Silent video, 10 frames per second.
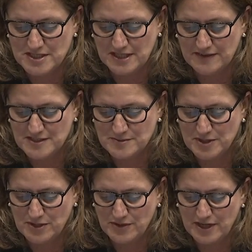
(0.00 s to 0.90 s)
together to be
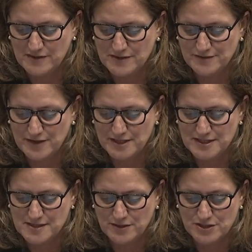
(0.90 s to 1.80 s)
creative in
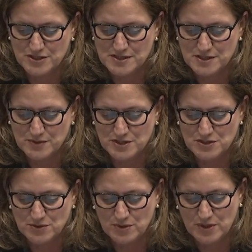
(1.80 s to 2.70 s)
finding solutions to
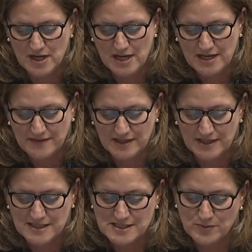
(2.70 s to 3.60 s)
ensure that at
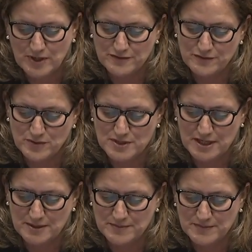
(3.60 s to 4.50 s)
least one
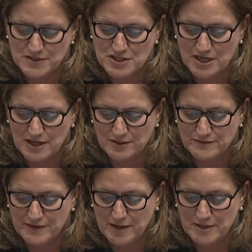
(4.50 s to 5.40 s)
full-time child
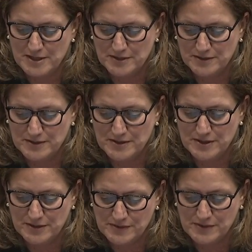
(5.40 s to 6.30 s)
and family
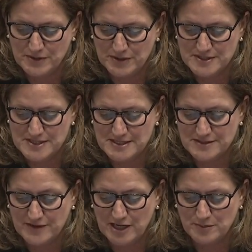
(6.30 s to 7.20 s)
health nurse is
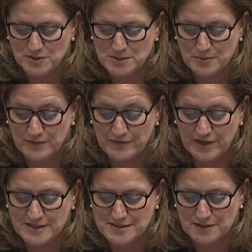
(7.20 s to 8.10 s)
available to
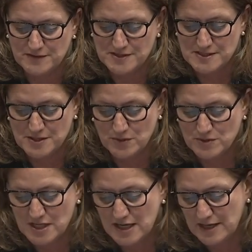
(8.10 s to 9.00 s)
provide services at all
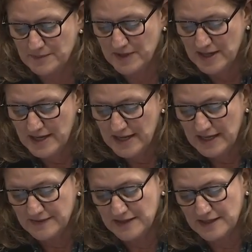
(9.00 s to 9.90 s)
time
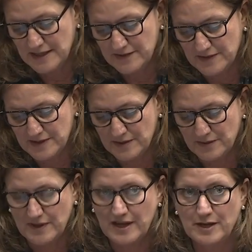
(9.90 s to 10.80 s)
at the Carnarvon
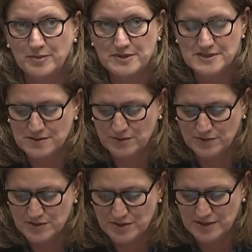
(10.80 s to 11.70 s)
Health Campus or
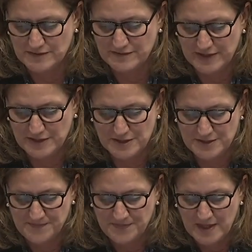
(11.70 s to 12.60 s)
alternative
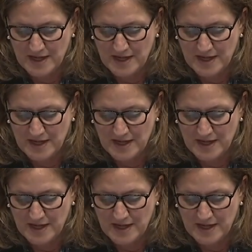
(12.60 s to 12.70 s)
venue.